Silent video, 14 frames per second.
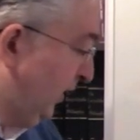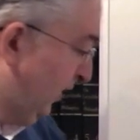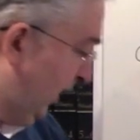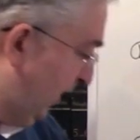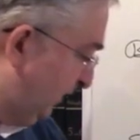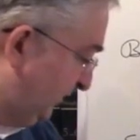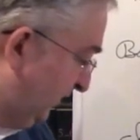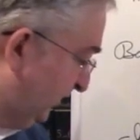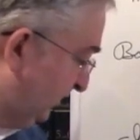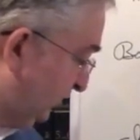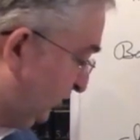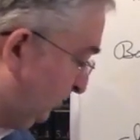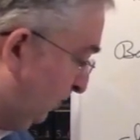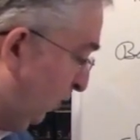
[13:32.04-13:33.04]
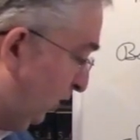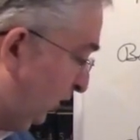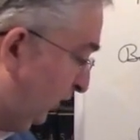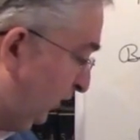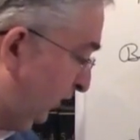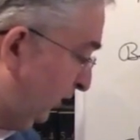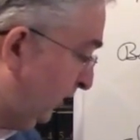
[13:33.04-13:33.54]
18 is
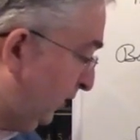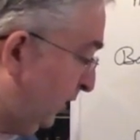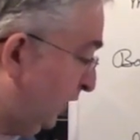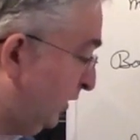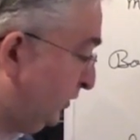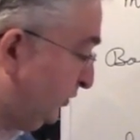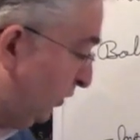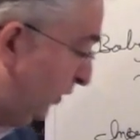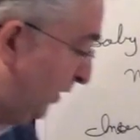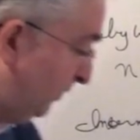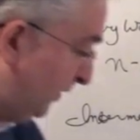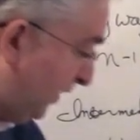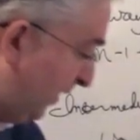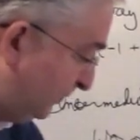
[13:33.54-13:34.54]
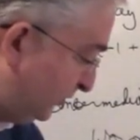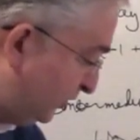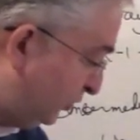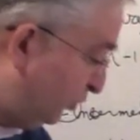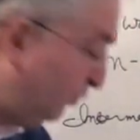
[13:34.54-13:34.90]
smaller, so he becomes the new